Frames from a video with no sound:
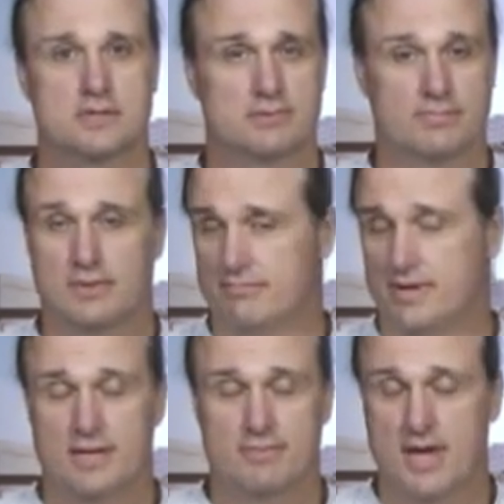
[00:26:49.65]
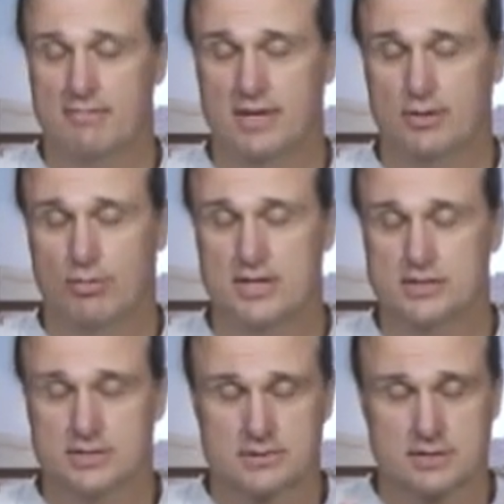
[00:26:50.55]
If any of you have any
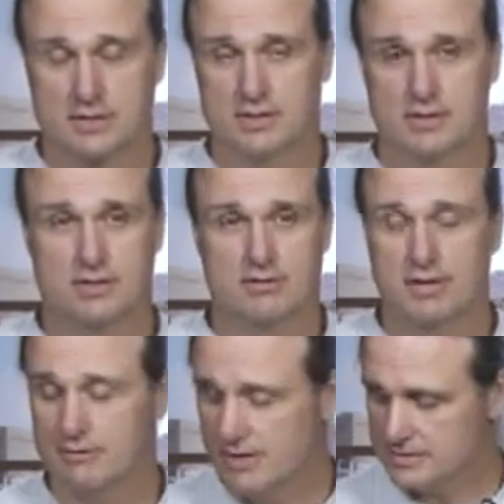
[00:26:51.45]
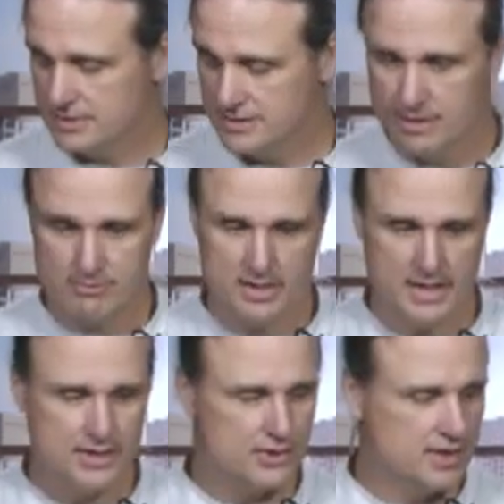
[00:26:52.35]
questions or you're interested in
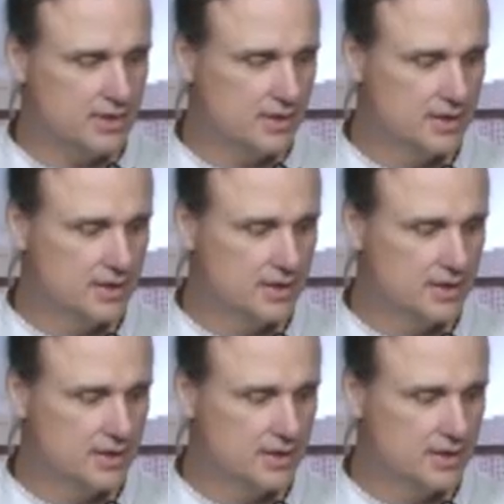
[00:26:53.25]
anything,